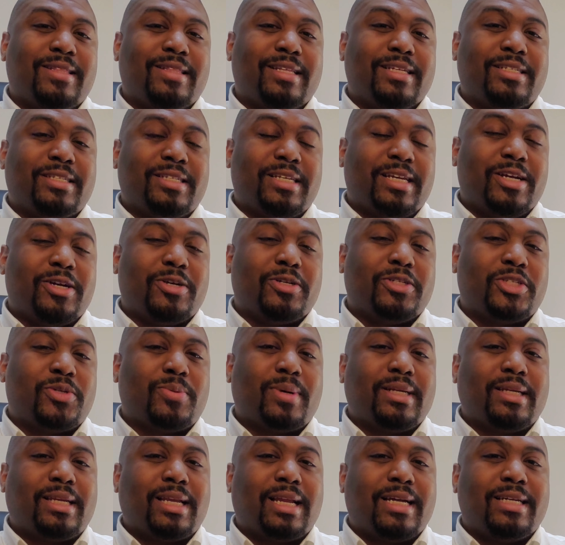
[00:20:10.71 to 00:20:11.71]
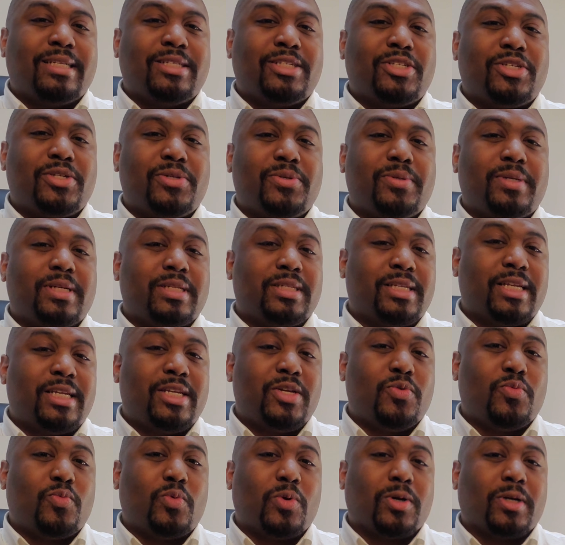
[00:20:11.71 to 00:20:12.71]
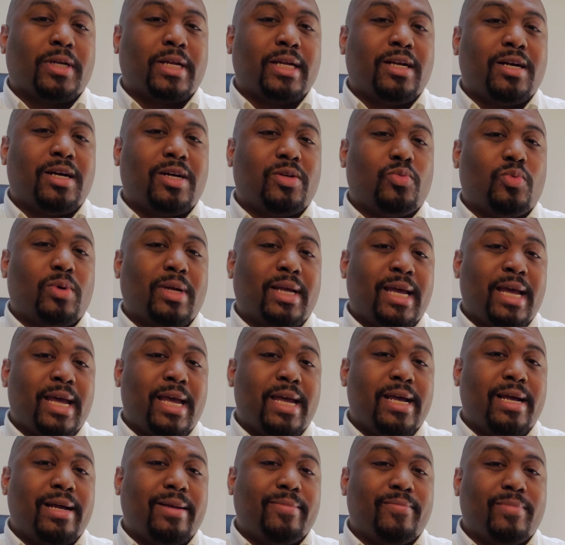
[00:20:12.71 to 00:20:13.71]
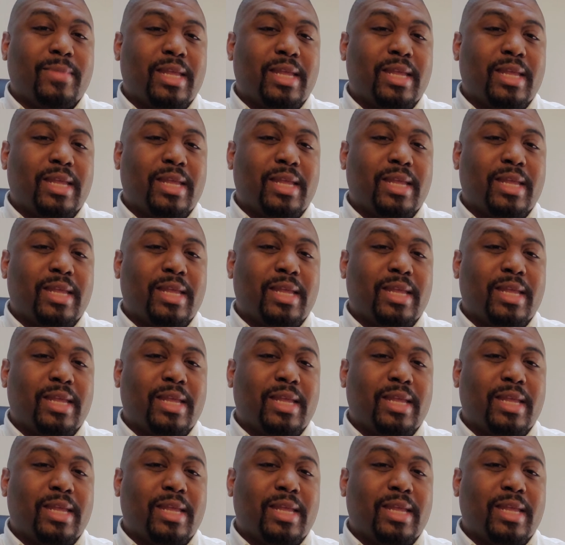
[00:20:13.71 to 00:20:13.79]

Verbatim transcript: this year, so I'd like to continue working on Wehea,